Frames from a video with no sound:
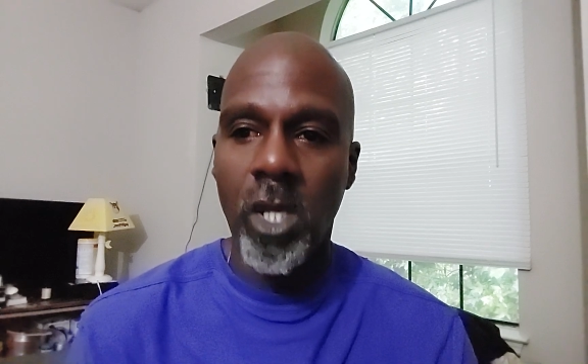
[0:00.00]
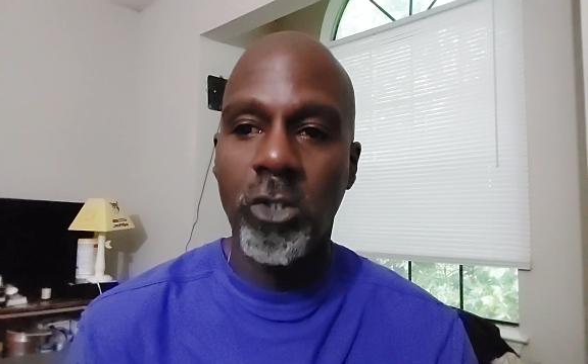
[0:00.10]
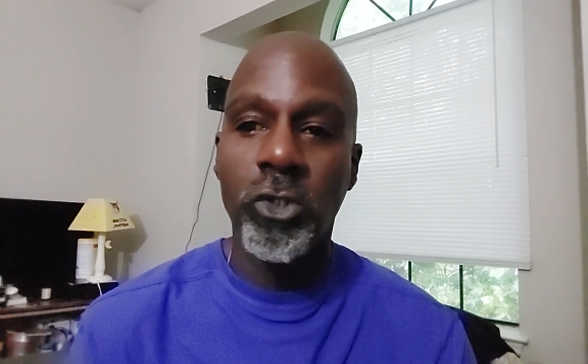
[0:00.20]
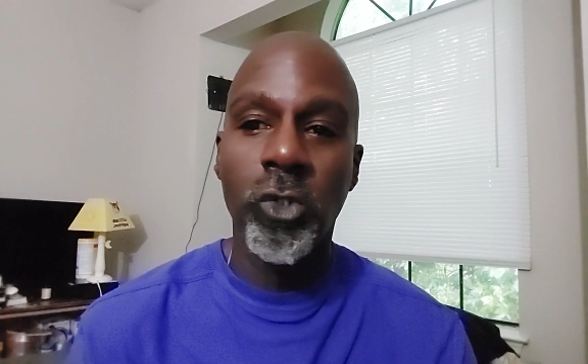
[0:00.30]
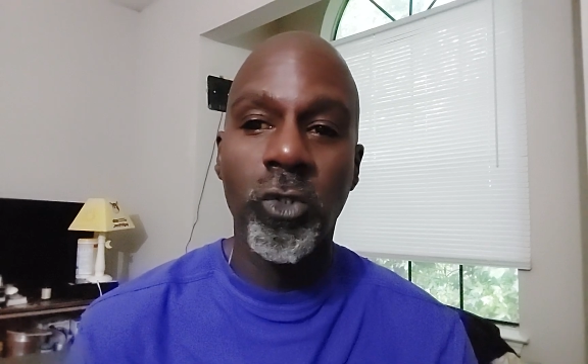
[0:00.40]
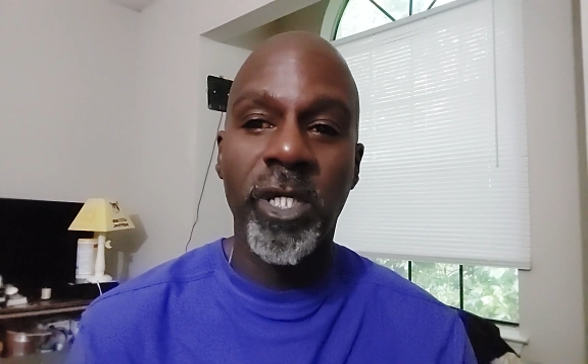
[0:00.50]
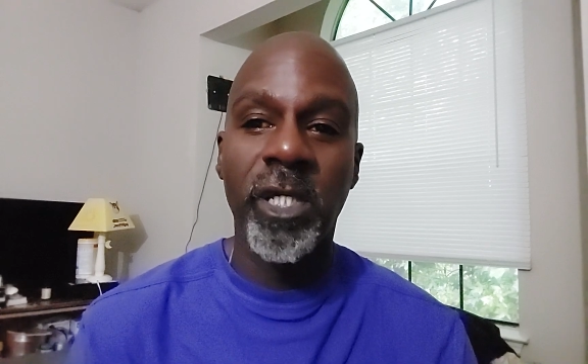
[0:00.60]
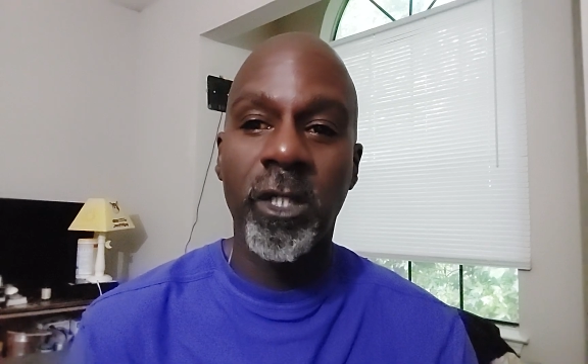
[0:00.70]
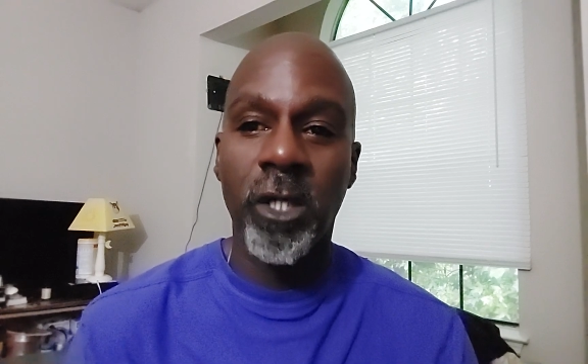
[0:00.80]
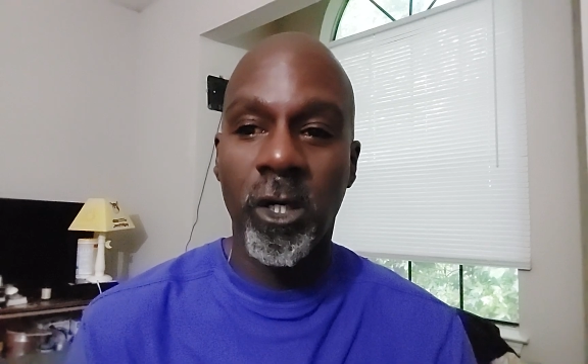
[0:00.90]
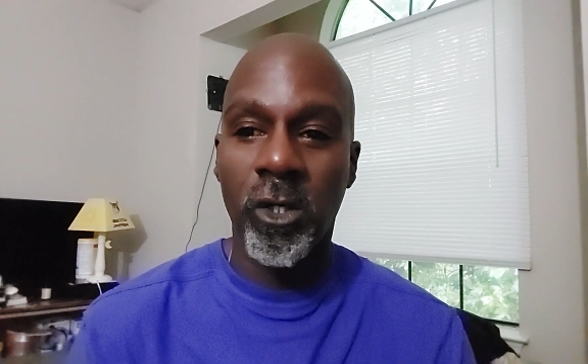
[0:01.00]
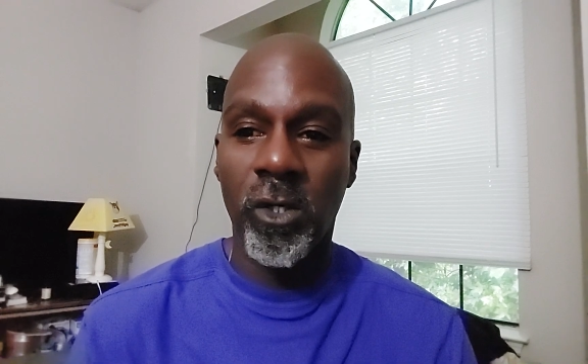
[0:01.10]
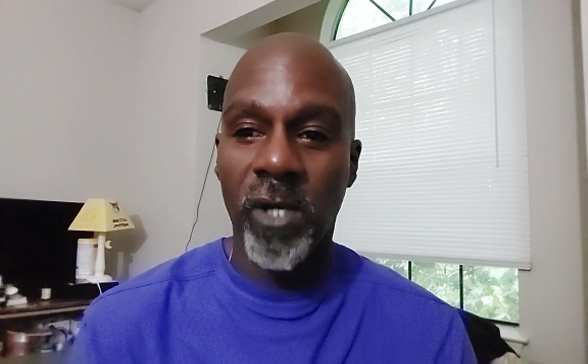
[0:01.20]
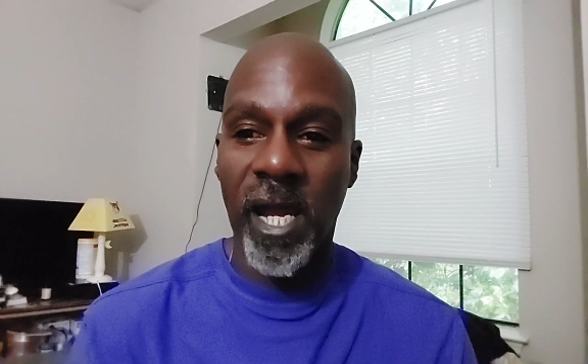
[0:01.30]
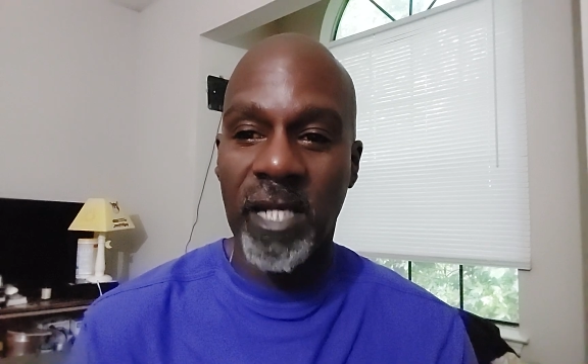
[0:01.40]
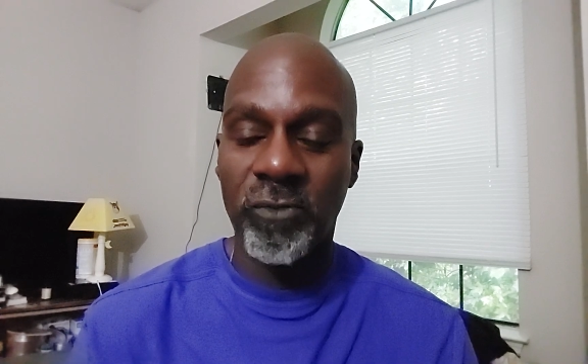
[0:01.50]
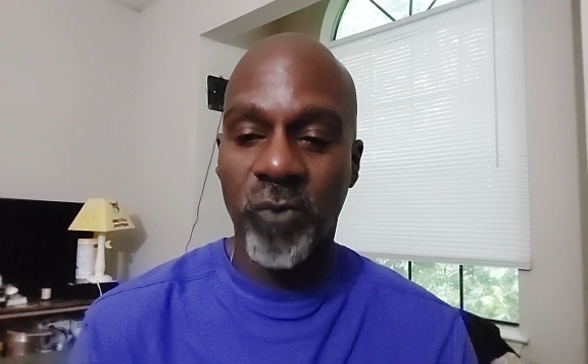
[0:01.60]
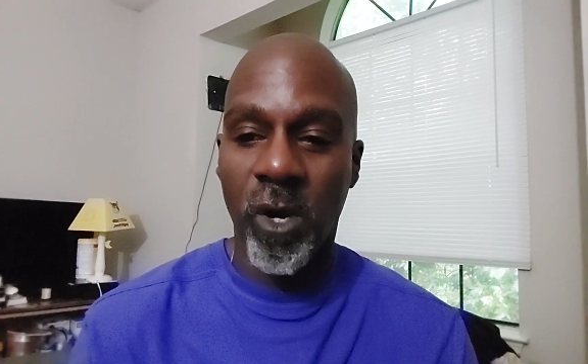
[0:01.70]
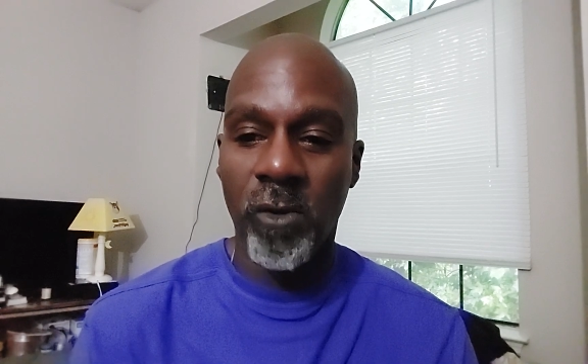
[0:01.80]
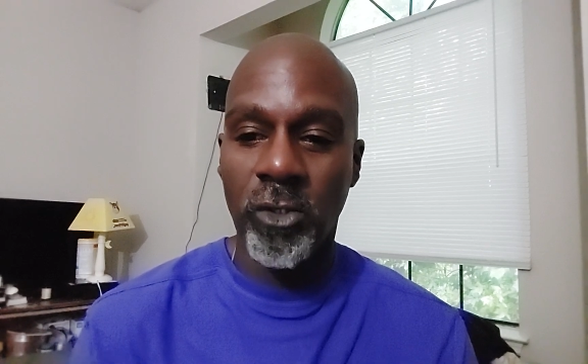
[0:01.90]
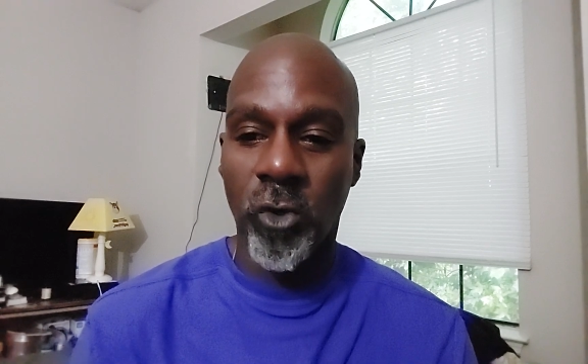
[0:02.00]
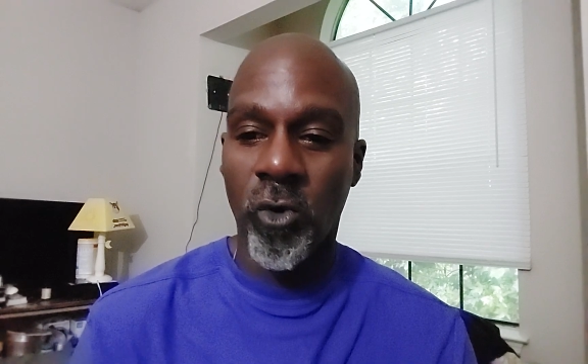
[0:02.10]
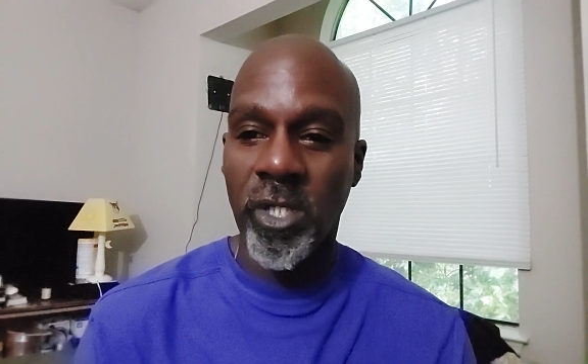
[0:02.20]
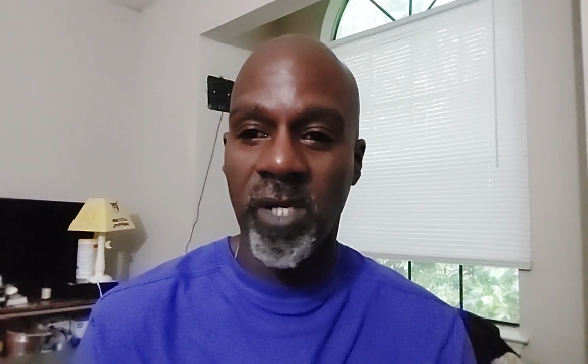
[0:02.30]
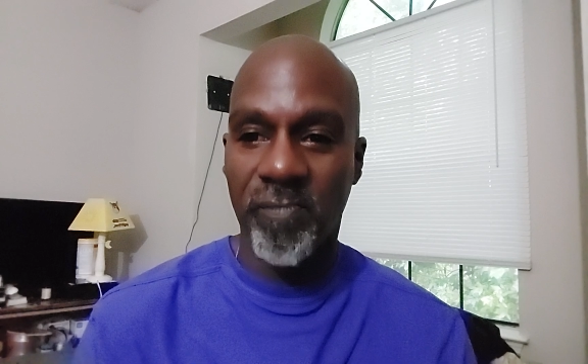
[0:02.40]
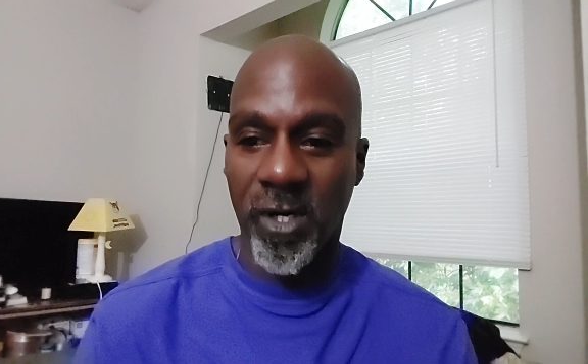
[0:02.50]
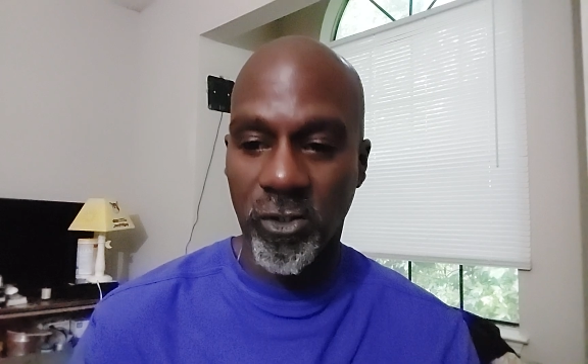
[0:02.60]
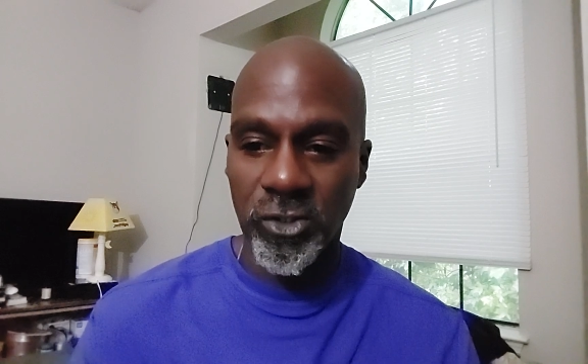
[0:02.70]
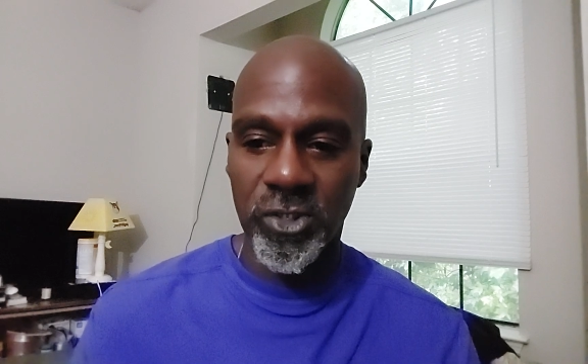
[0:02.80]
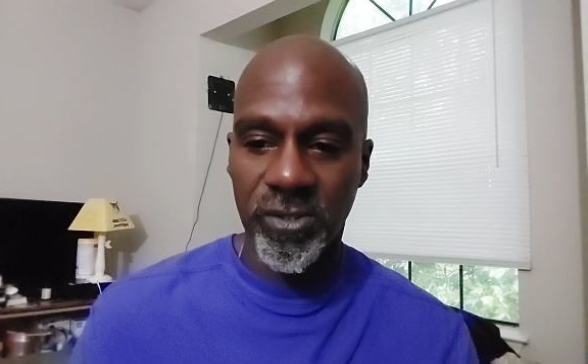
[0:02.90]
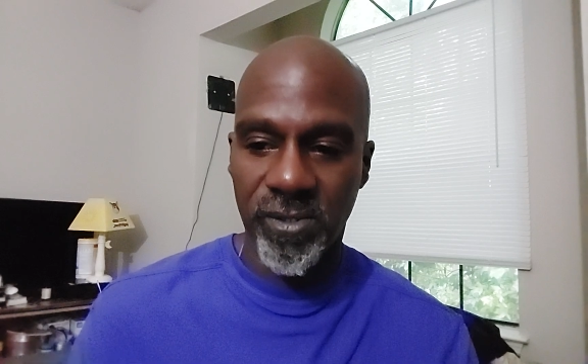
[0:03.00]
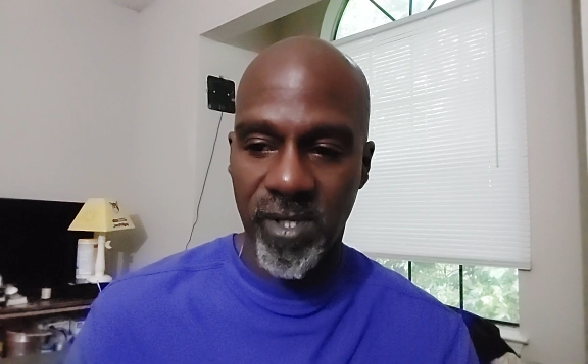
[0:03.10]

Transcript: you can go as far as on your posts.